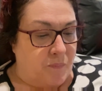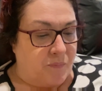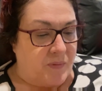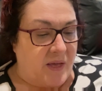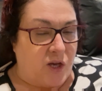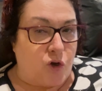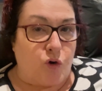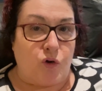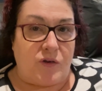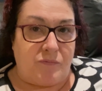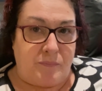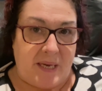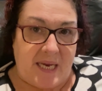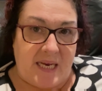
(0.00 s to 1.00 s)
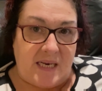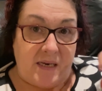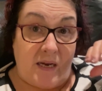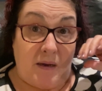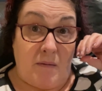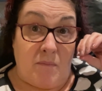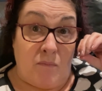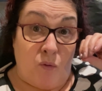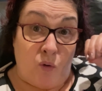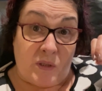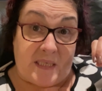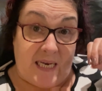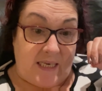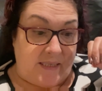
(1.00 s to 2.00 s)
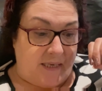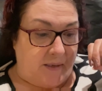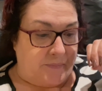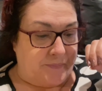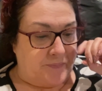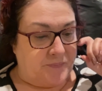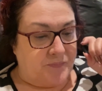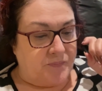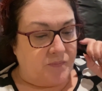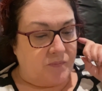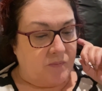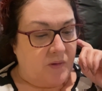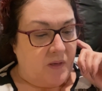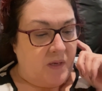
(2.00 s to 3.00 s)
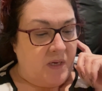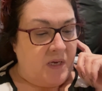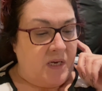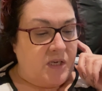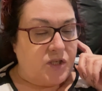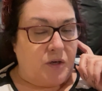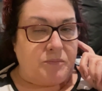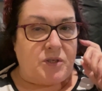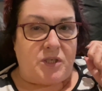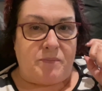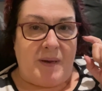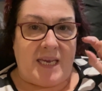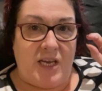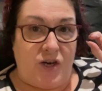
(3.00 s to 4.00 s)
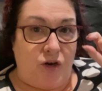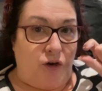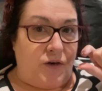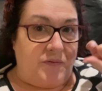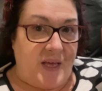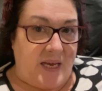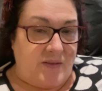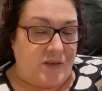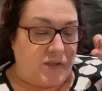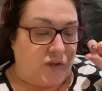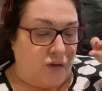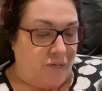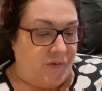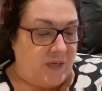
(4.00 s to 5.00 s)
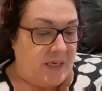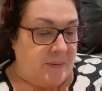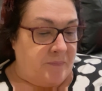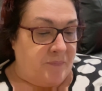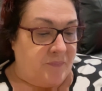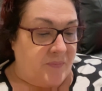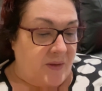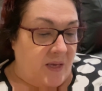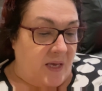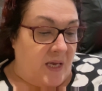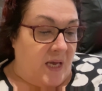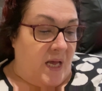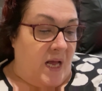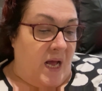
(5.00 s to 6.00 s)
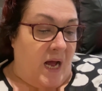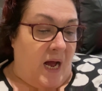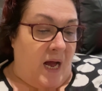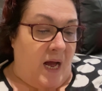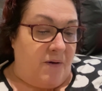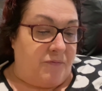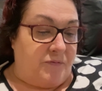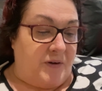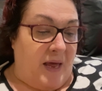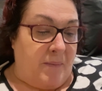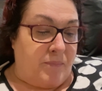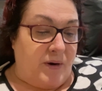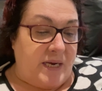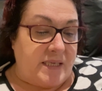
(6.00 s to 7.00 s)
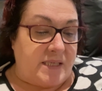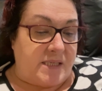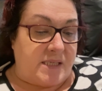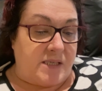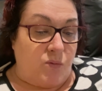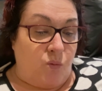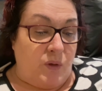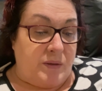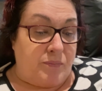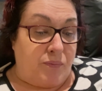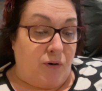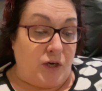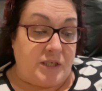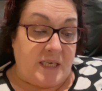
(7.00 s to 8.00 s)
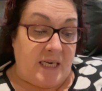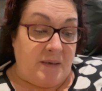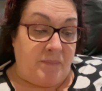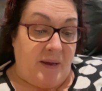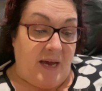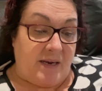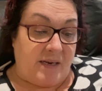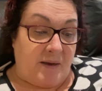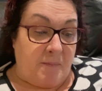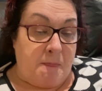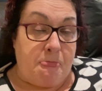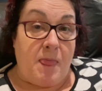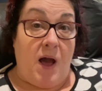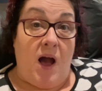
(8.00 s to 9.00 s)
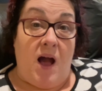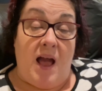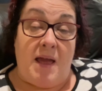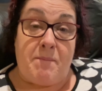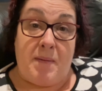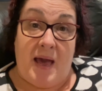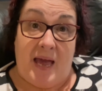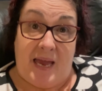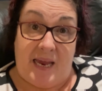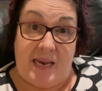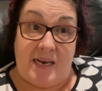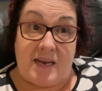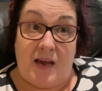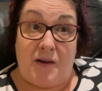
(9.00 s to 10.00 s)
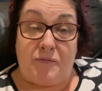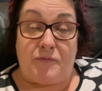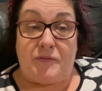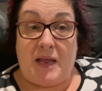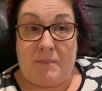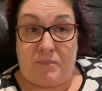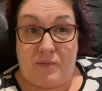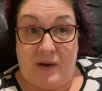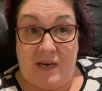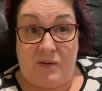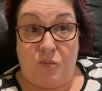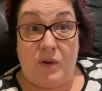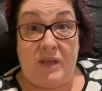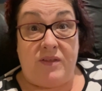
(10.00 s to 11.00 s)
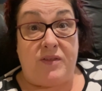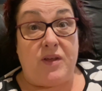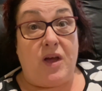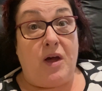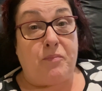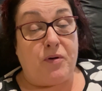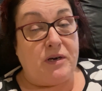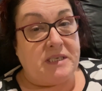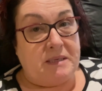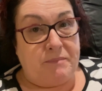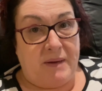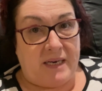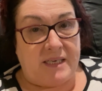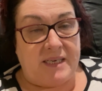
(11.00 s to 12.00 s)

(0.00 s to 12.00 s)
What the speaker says: it could have been more tender. So I'm just making a note of that in the sous vide. Flatbreads with protein powder. I made a flatbread with a protein powder.